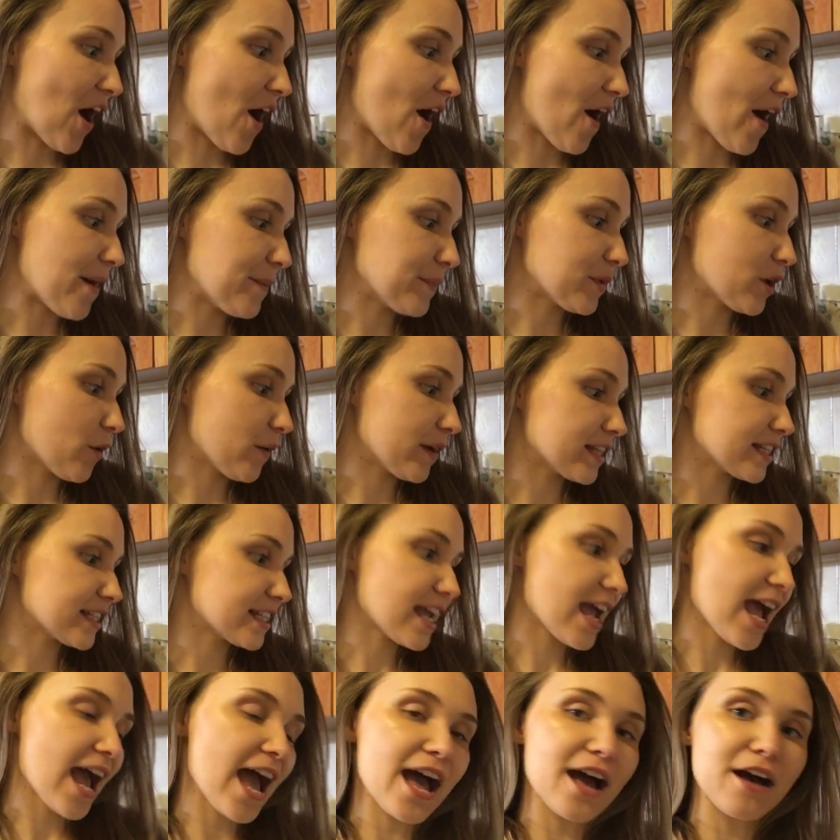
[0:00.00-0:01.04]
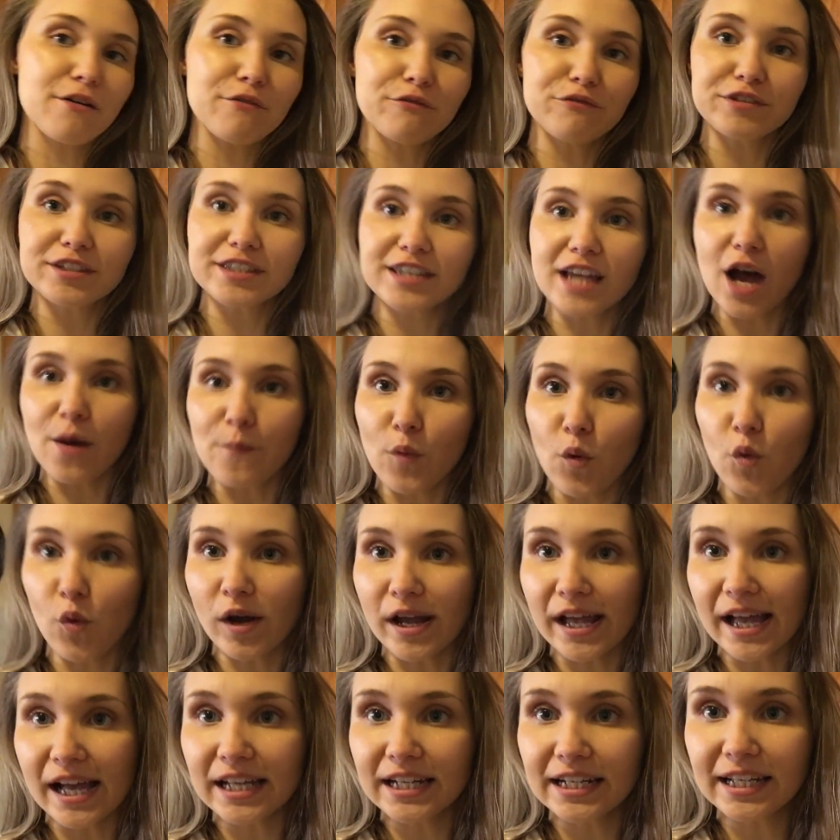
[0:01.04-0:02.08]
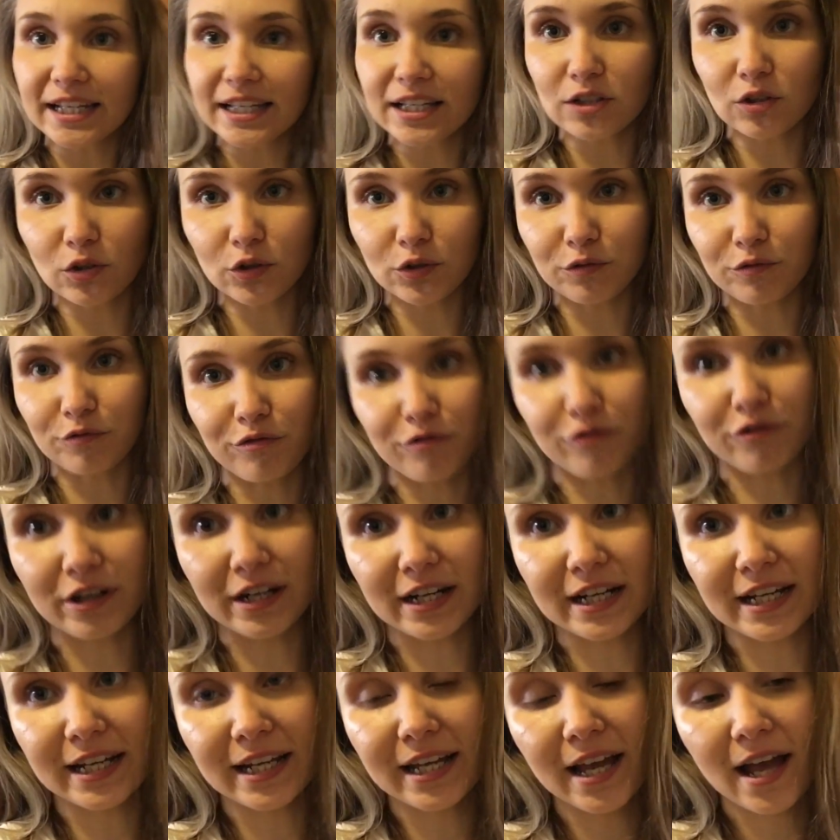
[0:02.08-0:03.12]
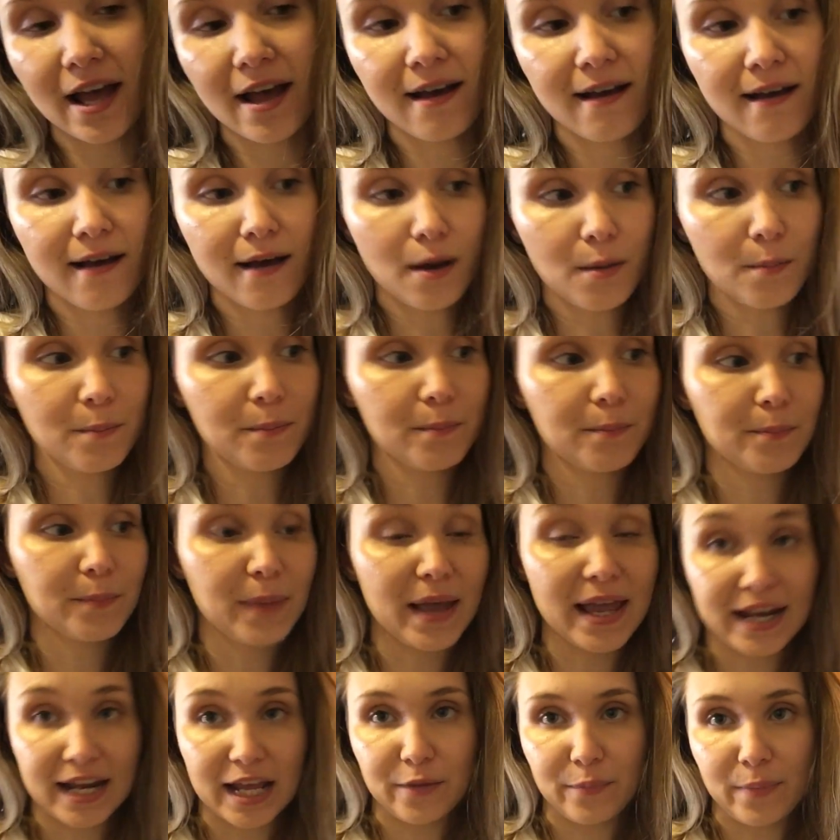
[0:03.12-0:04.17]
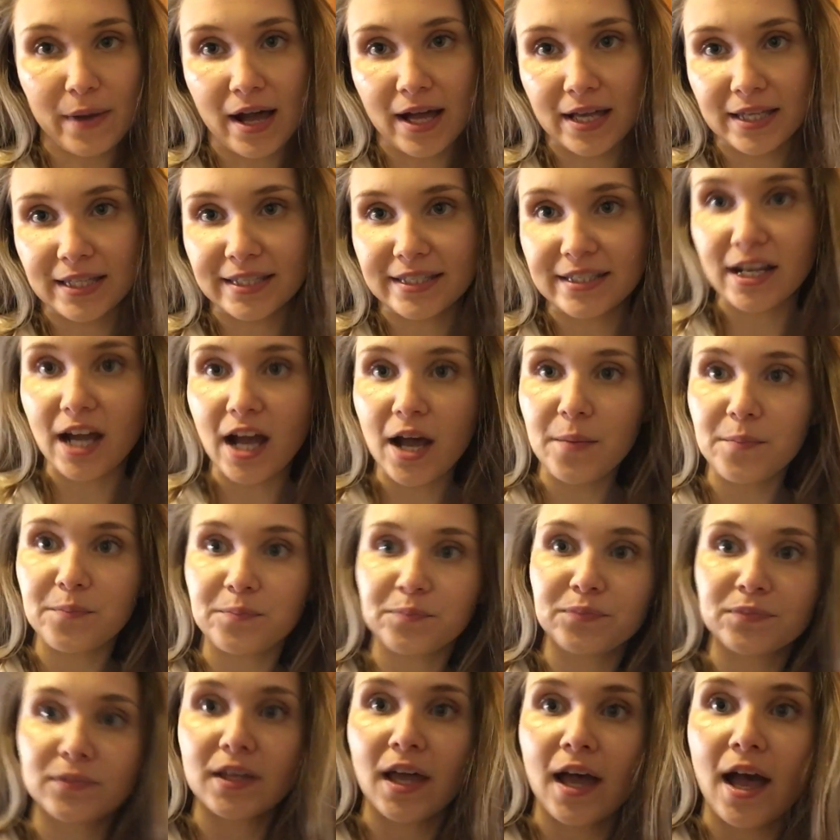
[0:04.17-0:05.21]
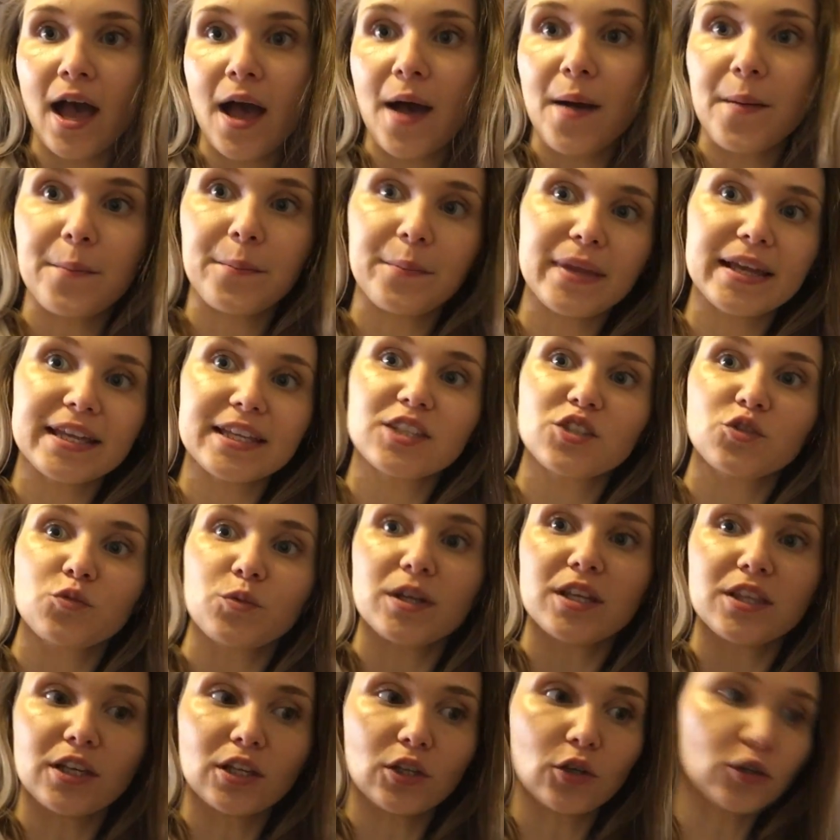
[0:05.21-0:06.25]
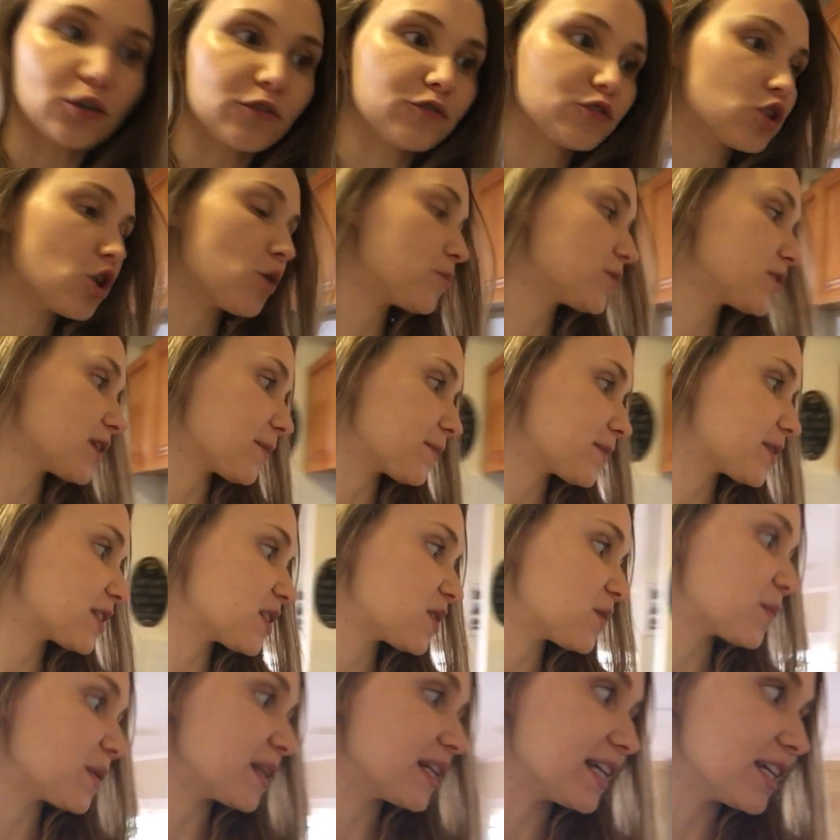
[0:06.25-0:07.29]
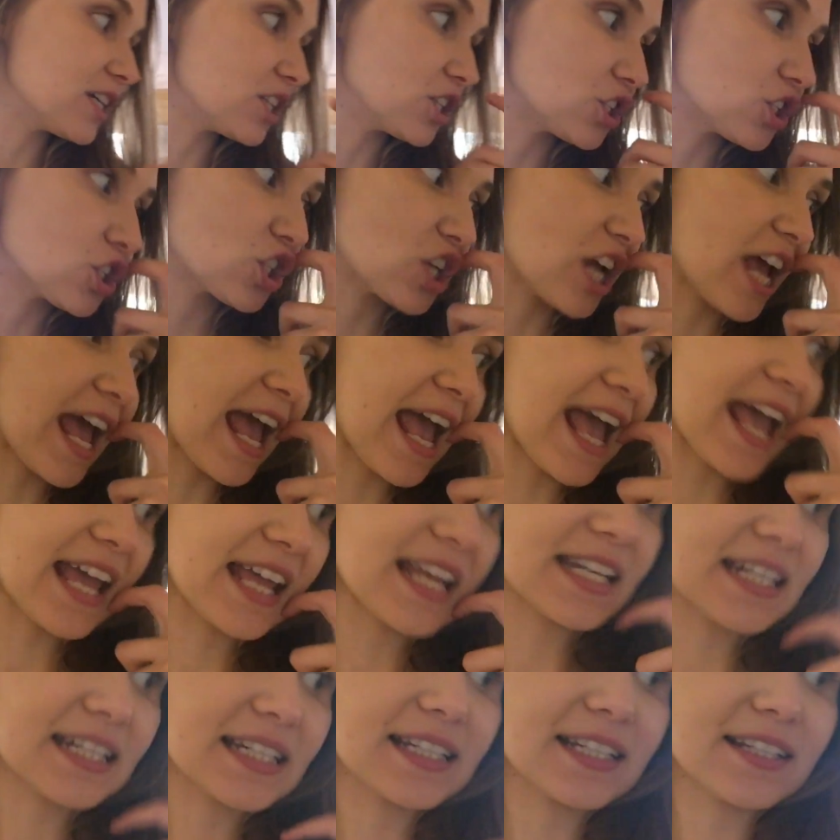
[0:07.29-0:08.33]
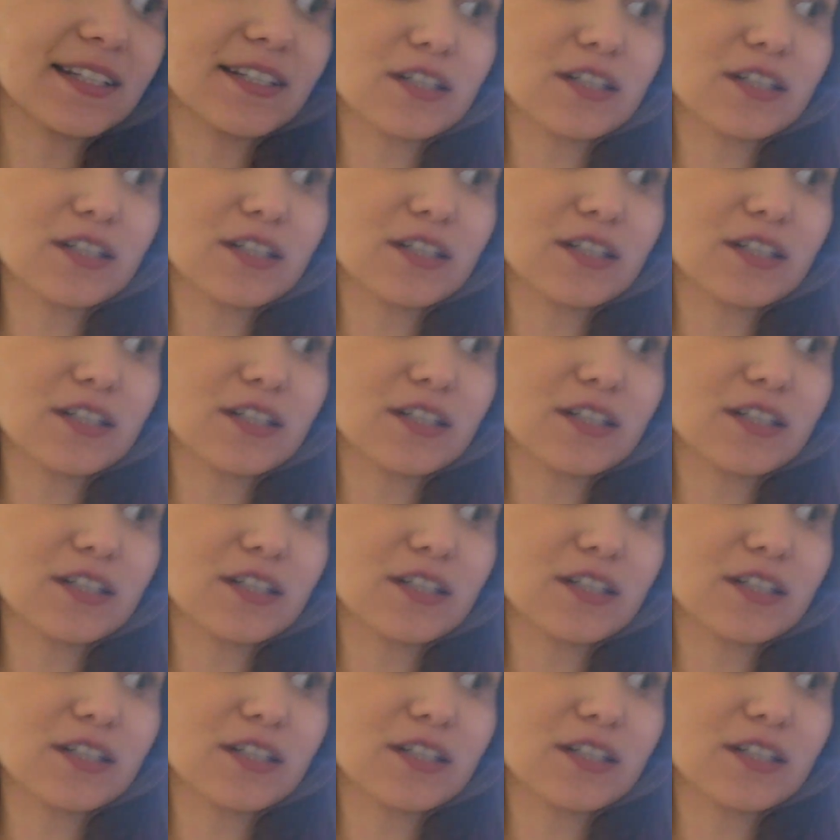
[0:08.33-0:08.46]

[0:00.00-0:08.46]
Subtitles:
I'm going to have some organic gluten-free penne pasta mixed with a load of chopped up spinach and